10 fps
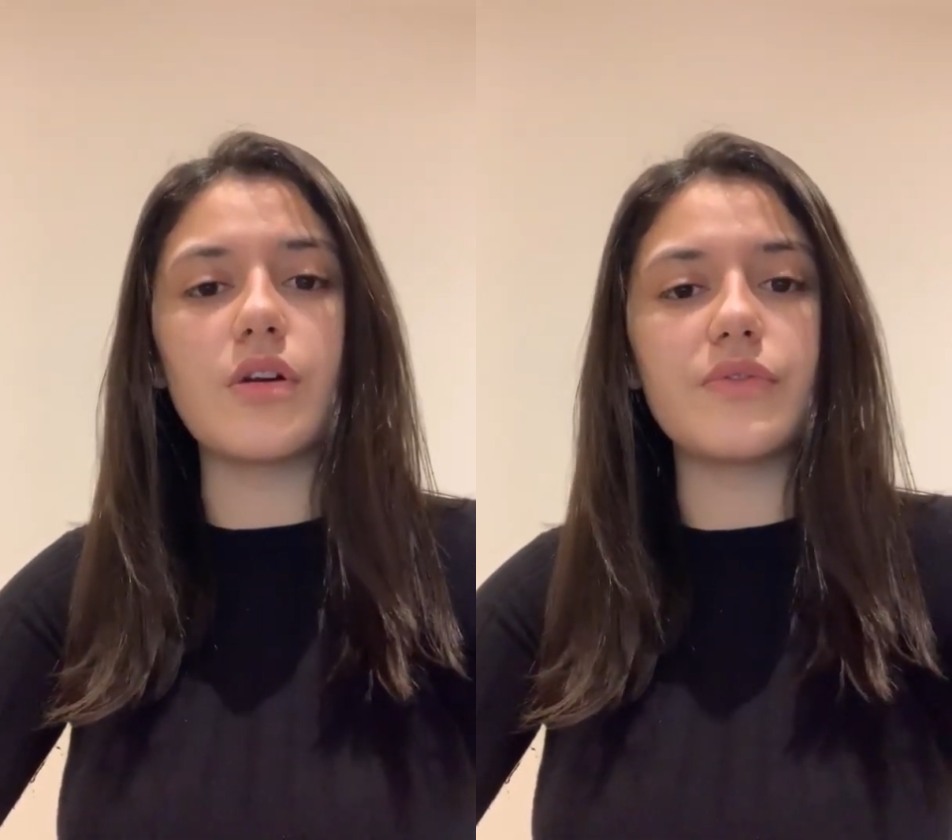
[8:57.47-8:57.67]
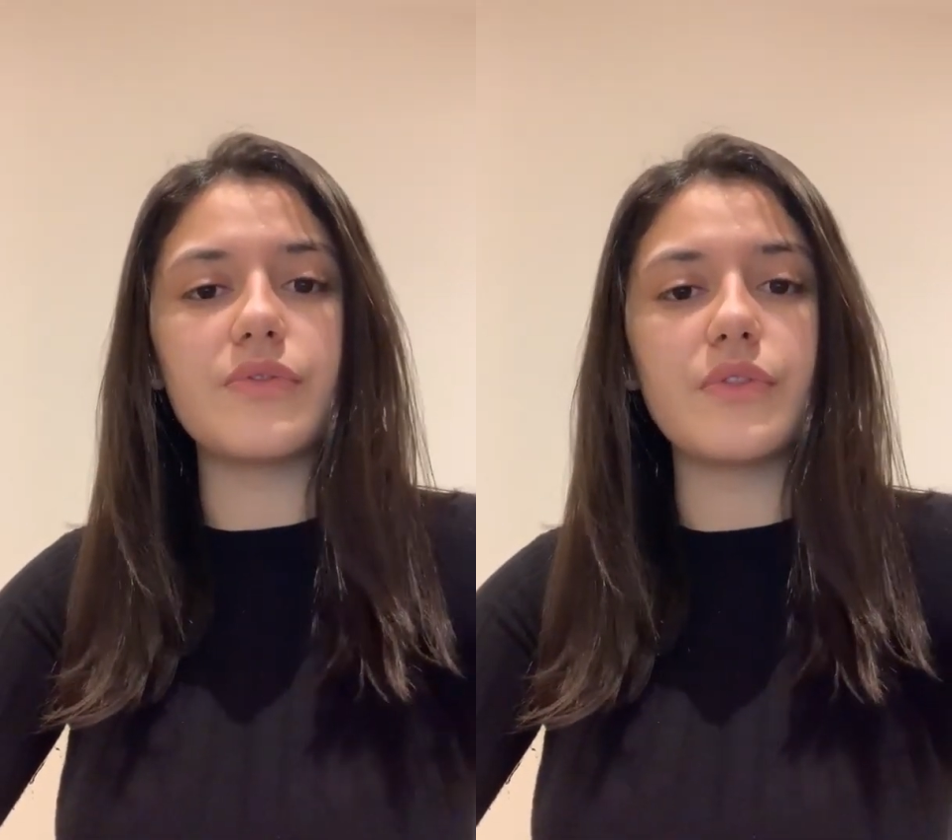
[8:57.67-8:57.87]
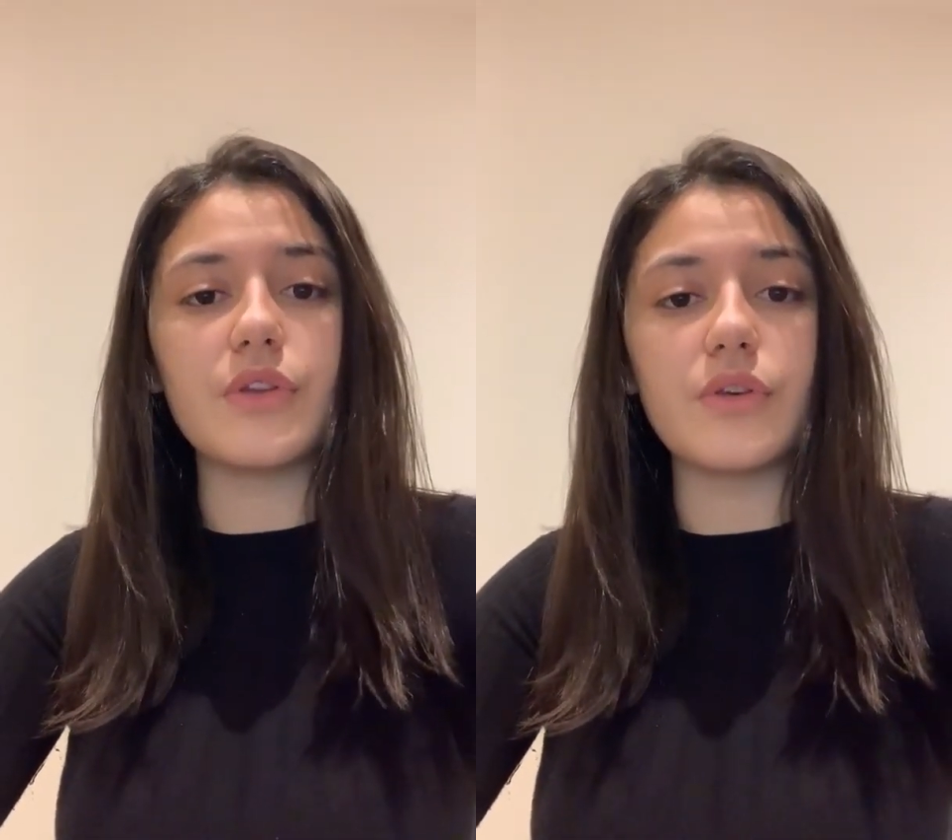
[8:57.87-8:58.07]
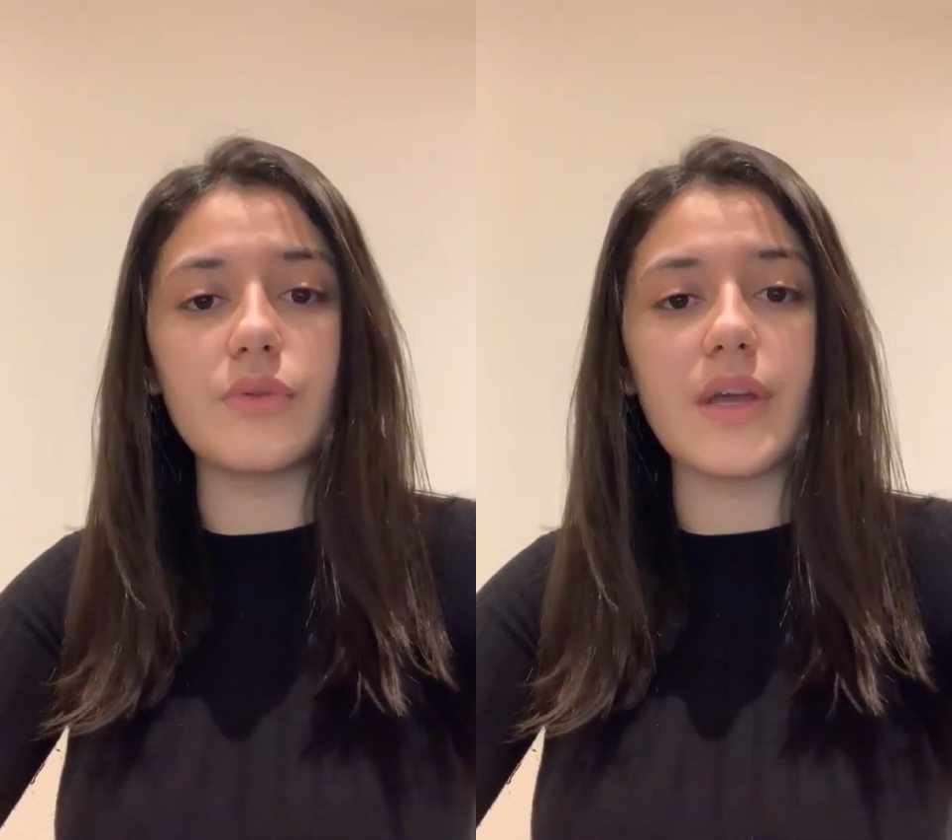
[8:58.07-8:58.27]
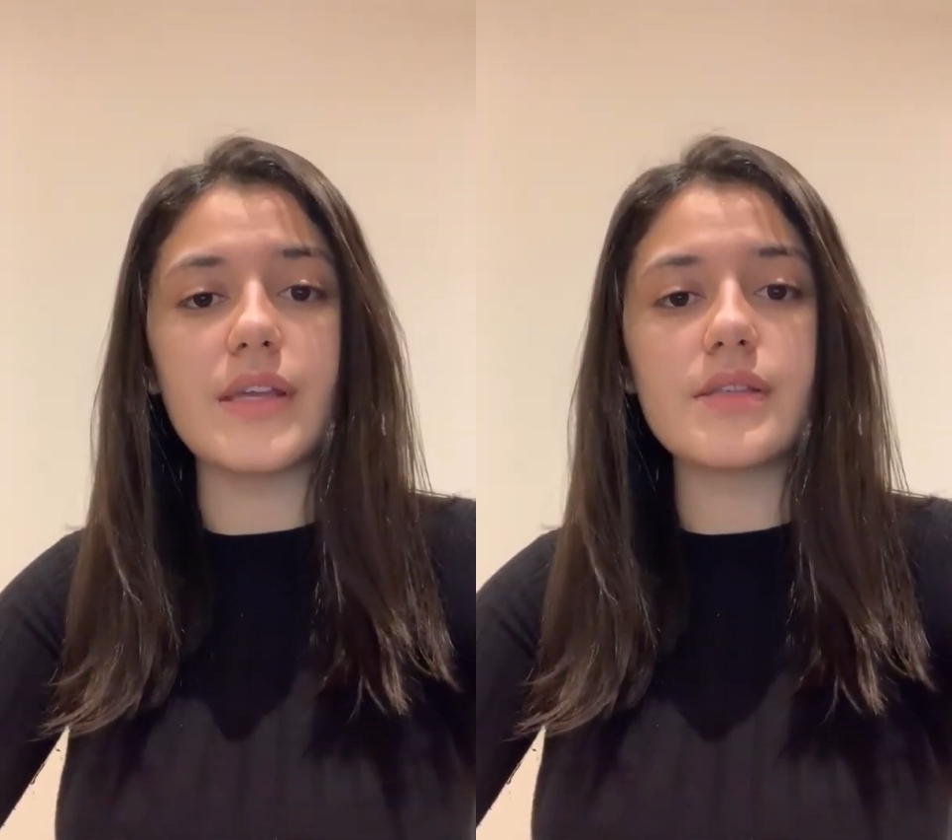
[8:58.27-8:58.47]
of the
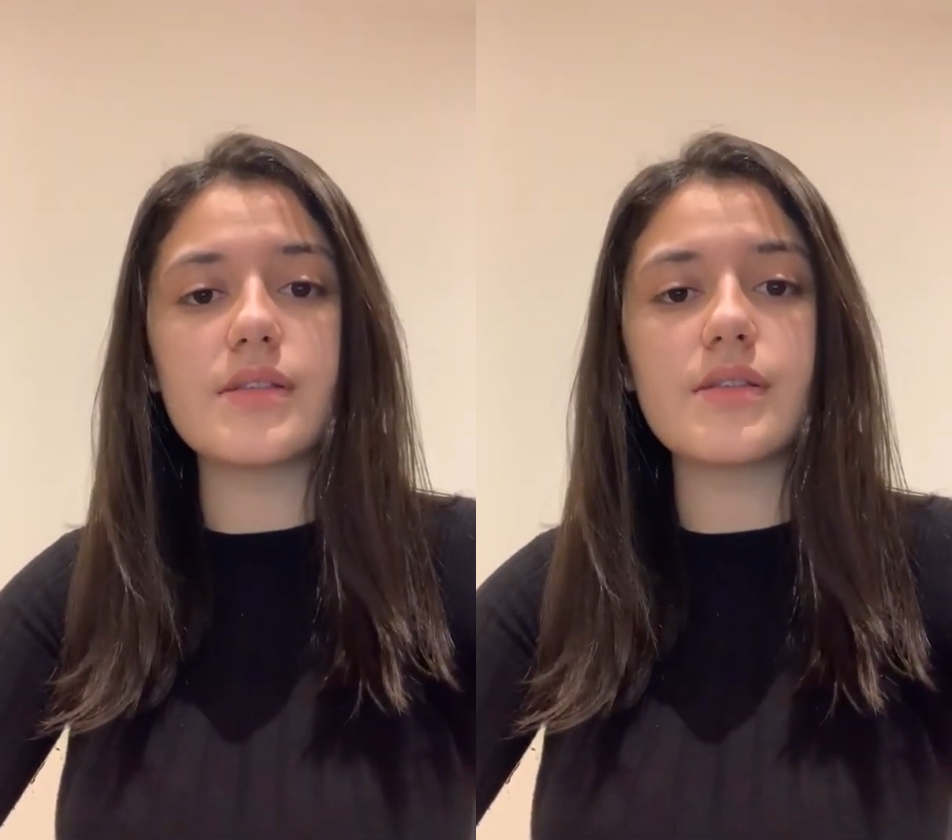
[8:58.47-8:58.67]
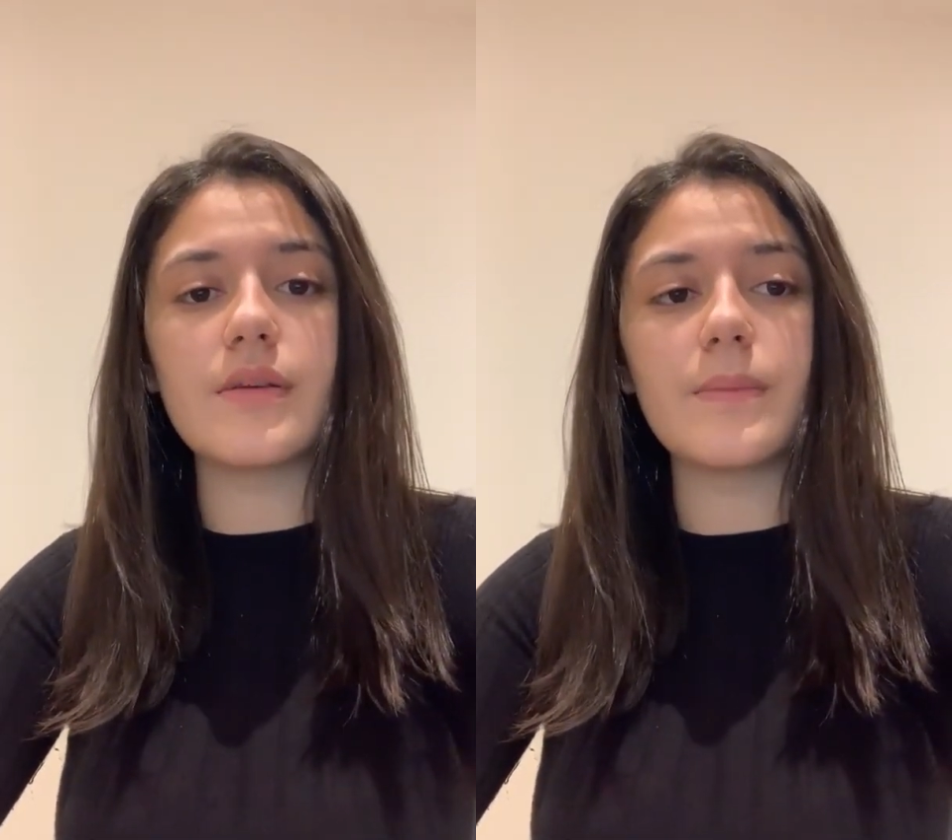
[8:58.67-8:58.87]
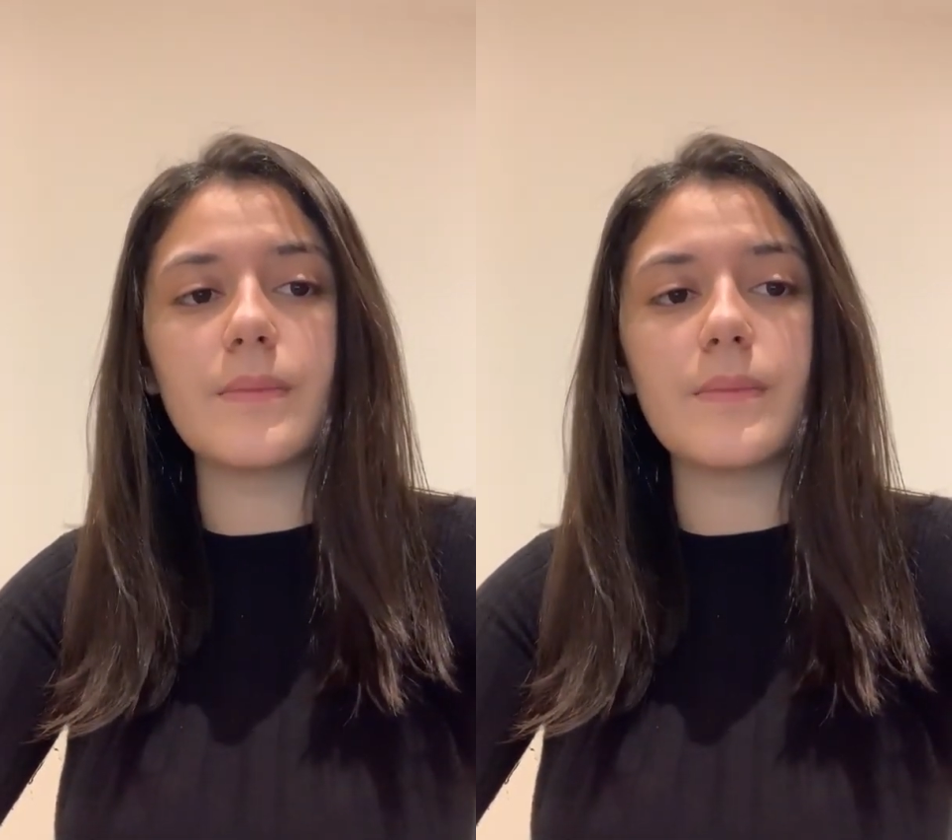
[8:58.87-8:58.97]
US.